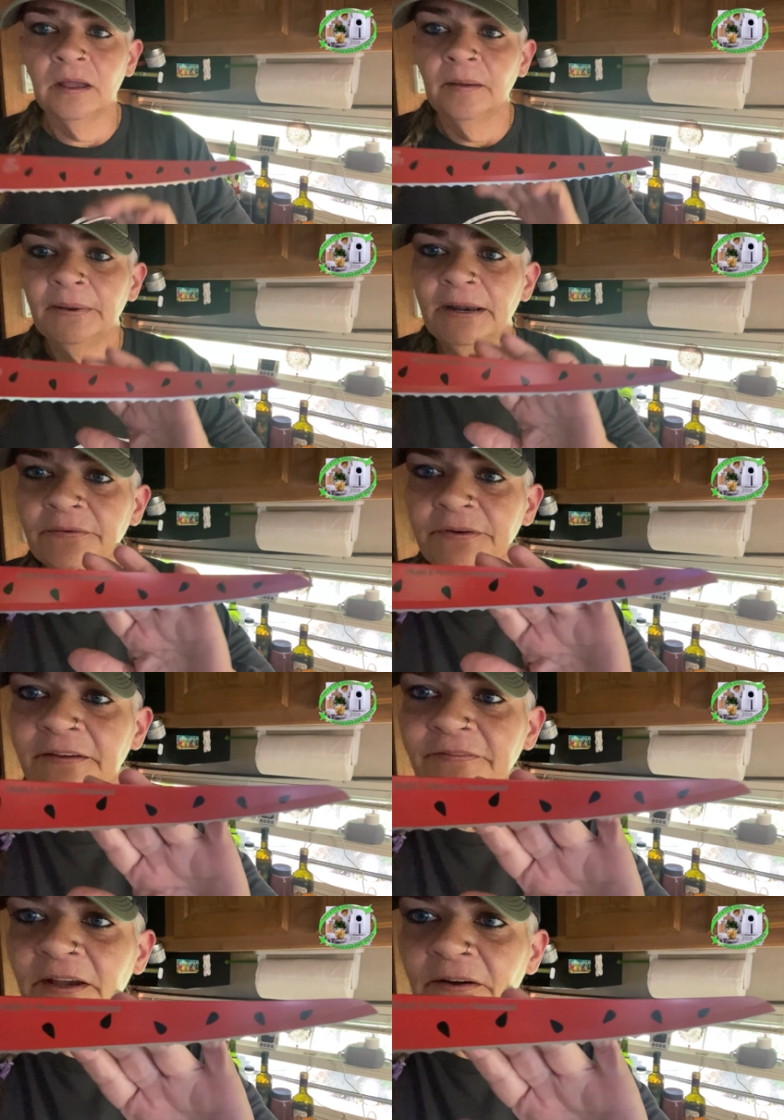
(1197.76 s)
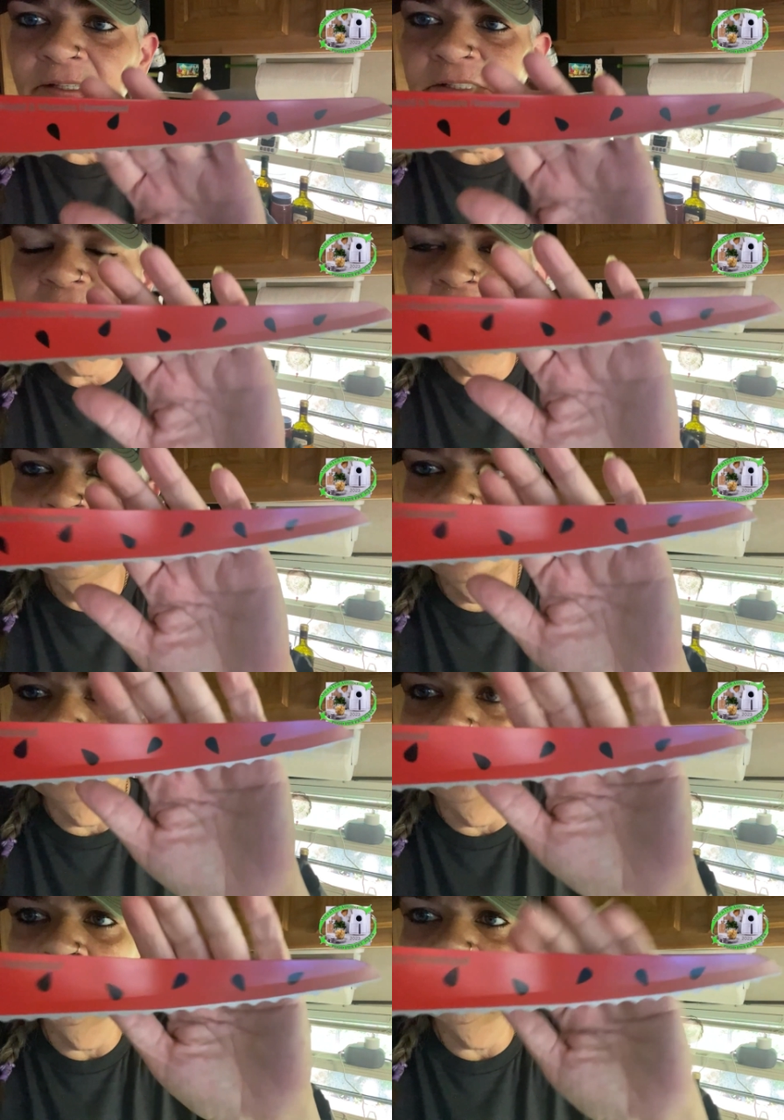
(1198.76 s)
But I don't know if y'all can see
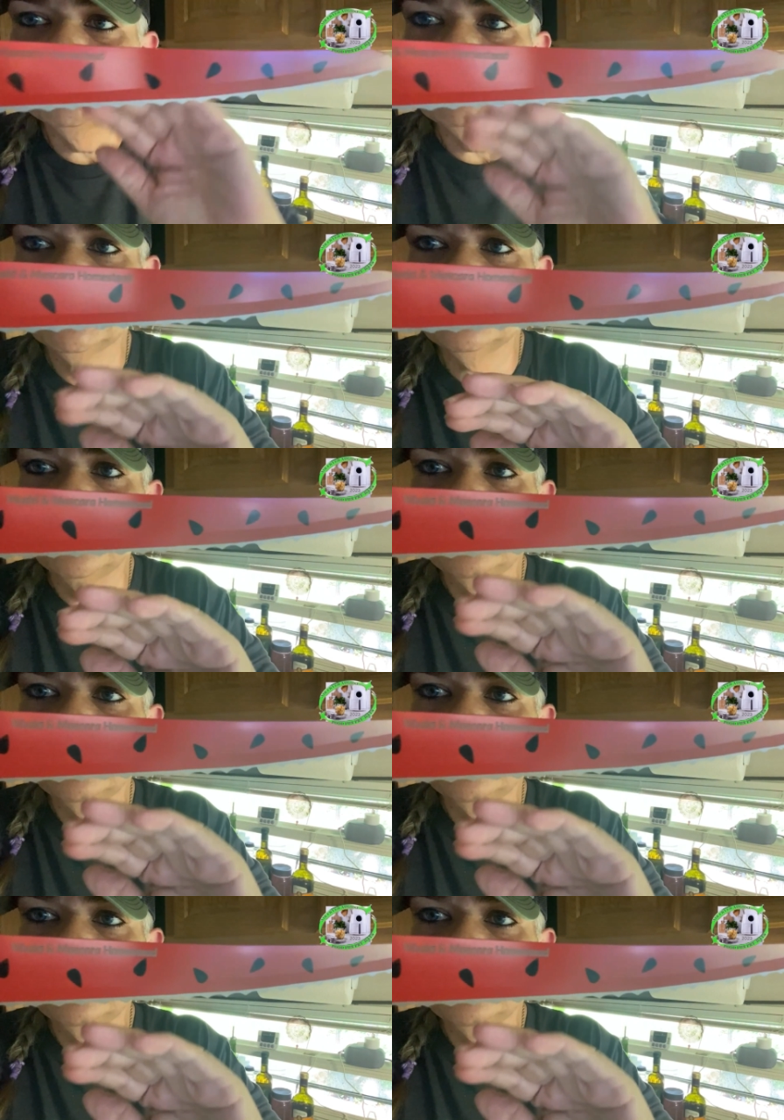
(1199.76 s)
that, but check that